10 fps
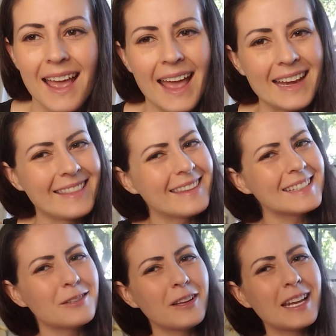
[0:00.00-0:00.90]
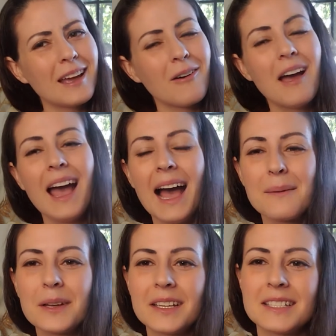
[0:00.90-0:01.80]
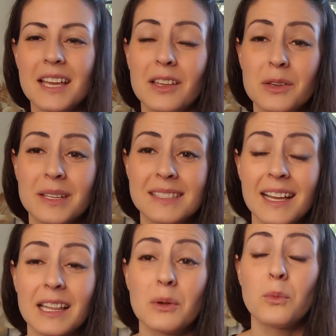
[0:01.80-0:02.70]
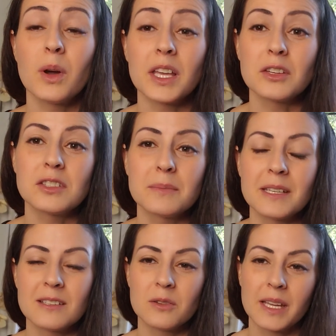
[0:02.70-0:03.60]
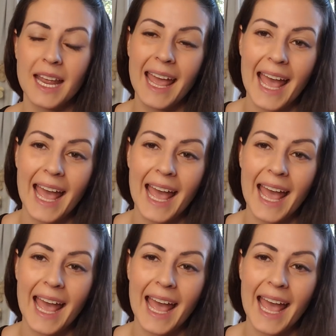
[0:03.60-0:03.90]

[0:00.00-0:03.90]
And in this video, I'm going to tell you exactly what you should be doing